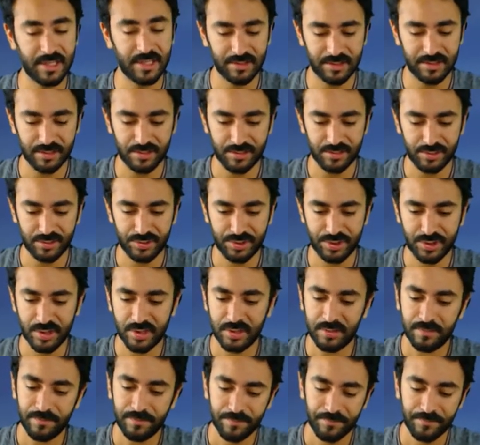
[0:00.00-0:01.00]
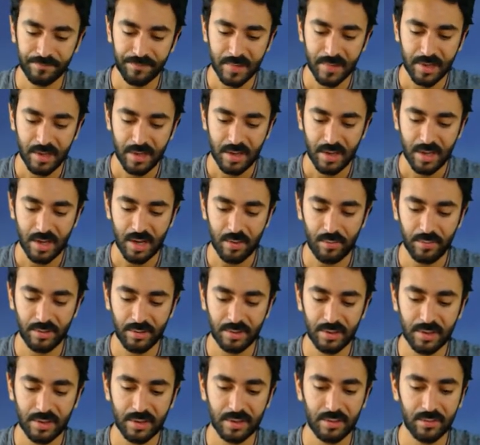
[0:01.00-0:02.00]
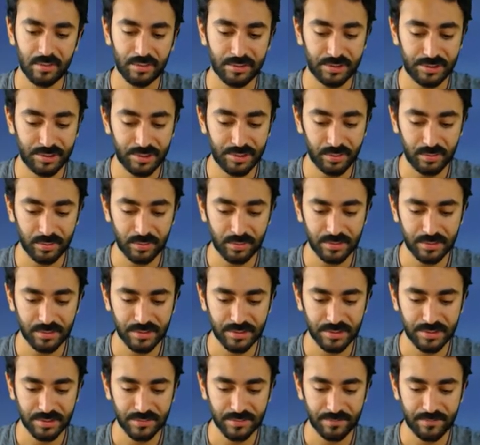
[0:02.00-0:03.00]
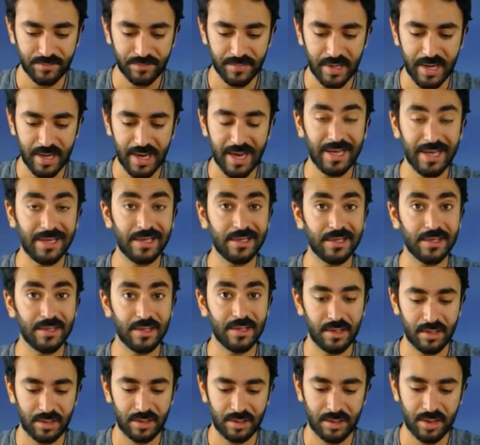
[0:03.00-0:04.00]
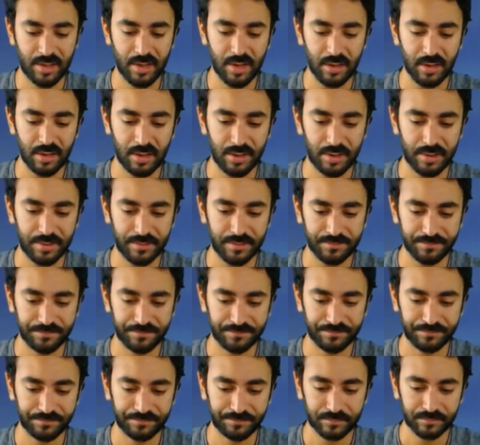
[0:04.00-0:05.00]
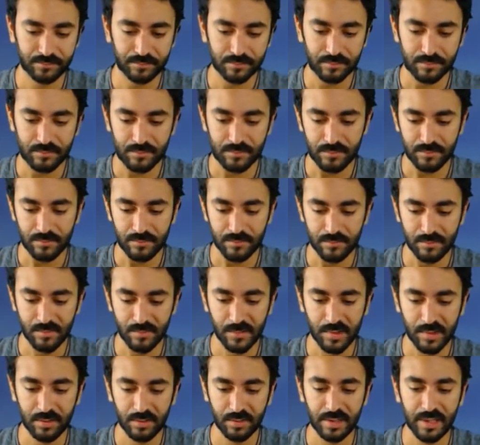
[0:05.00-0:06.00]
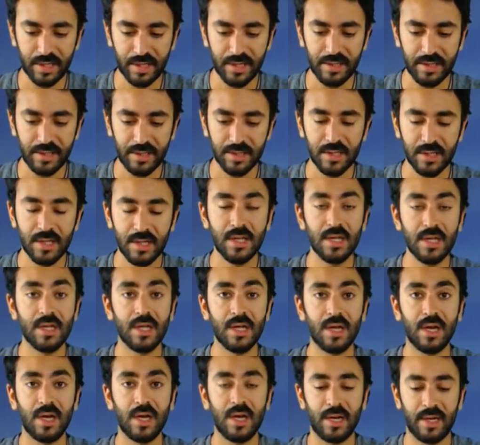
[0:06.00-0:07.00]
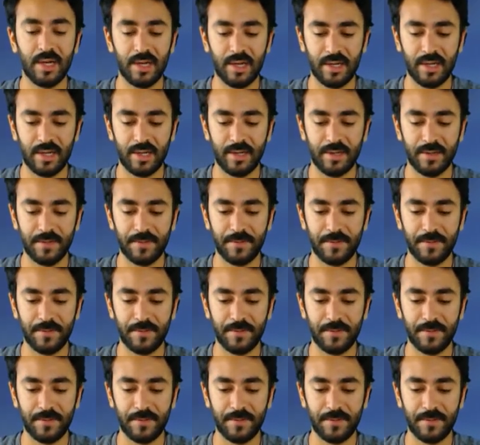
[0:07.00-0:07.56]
we're gonna stay in the neutral, and we're gonna go to tools and color. Okay.